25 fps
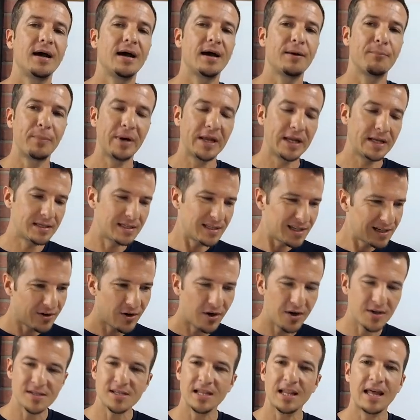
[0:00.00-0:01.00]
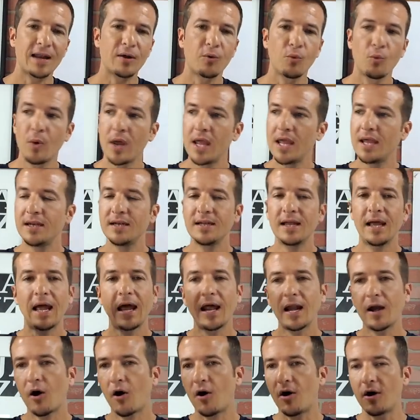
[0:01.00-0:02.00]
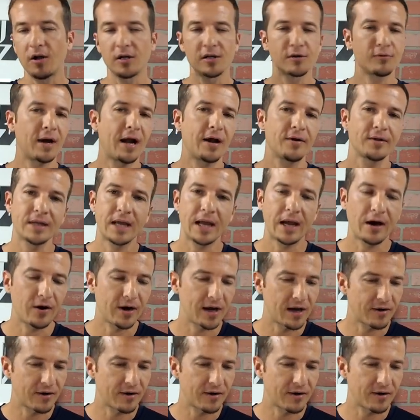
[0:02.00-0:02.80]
but it did cause a lot of wind and all around the area.